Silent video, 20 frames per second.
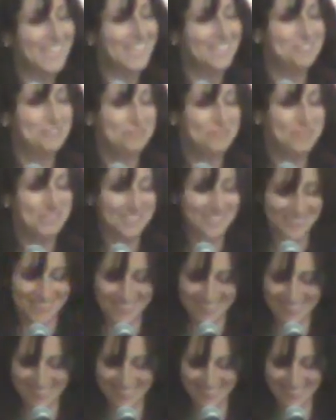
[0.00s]
and tweet.
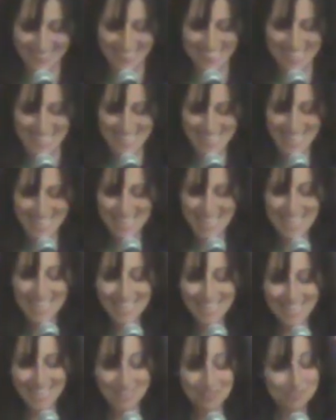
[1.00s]

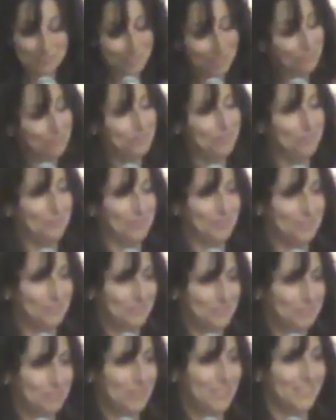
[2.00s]
And if you don't know what
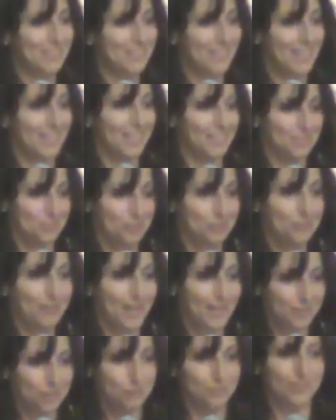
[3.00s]
those mean, ask your
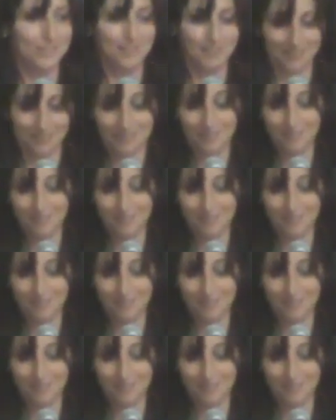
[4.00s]
graduates,